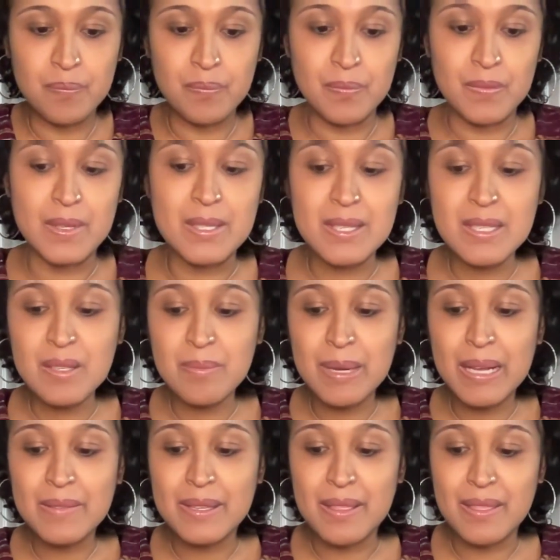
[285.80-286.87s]
This is
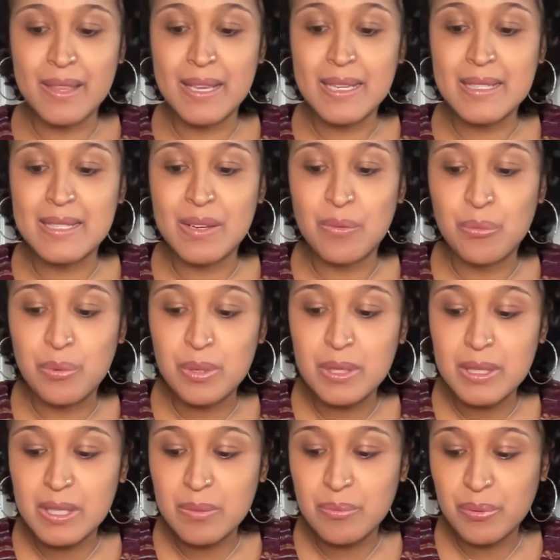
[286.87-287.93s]
about the things that
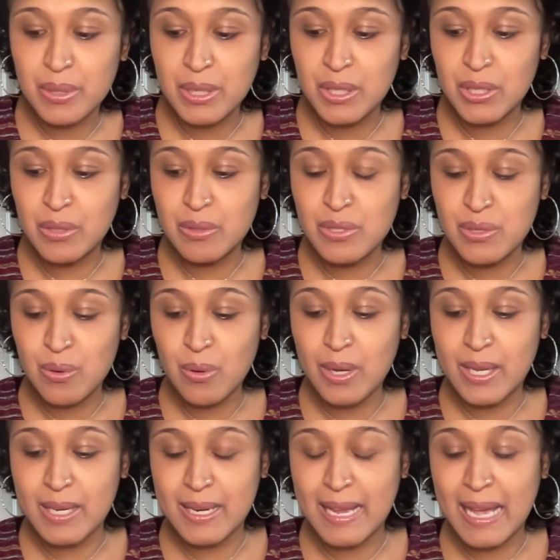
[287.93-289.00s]
really bring you
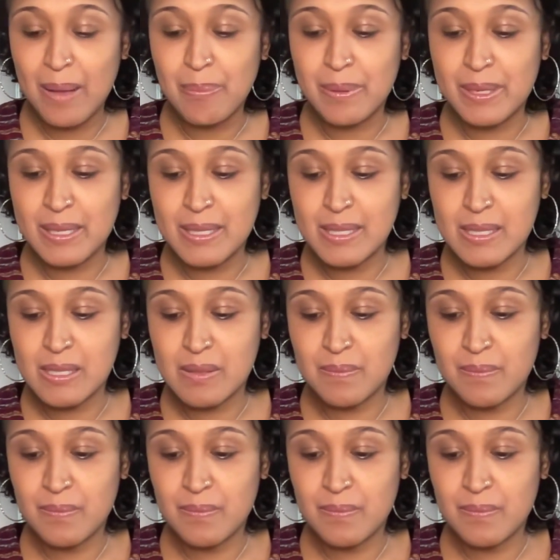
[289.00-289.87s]
joy and happiness.